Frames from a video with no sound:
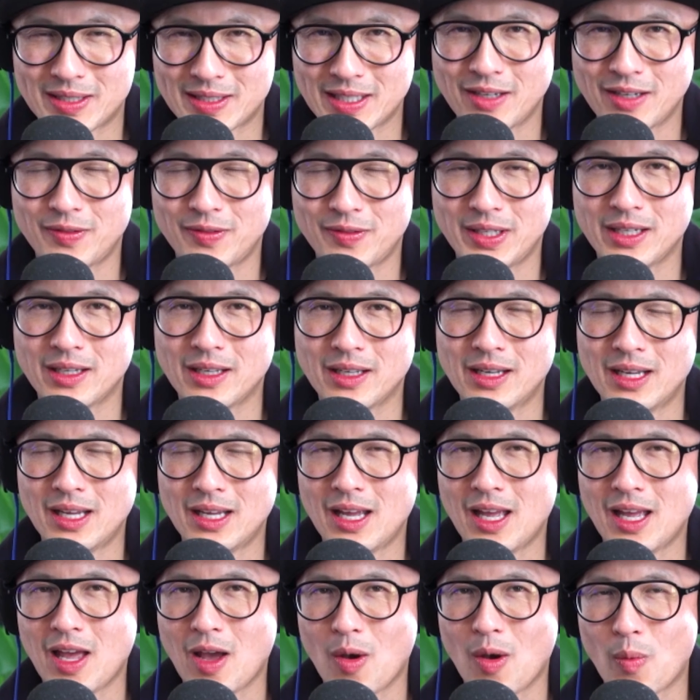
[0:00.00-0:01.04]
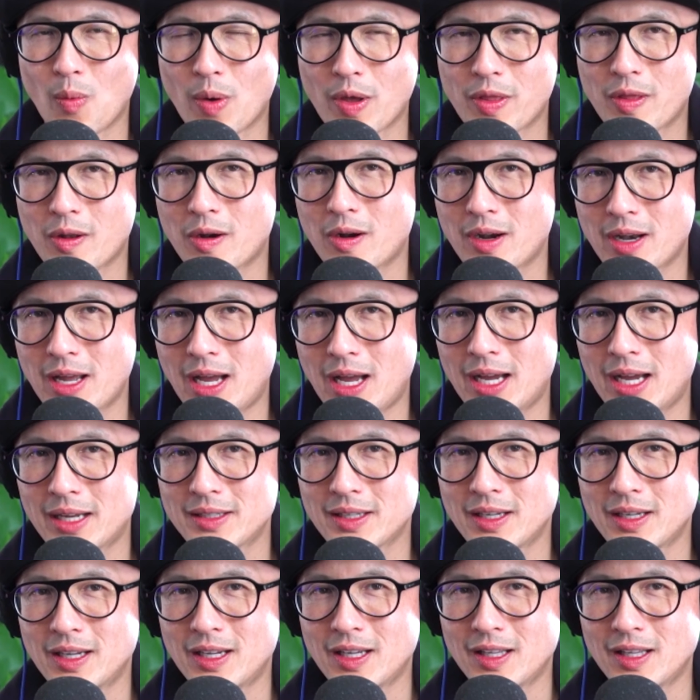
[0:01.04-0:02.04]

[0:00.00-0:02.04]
safety, whether or not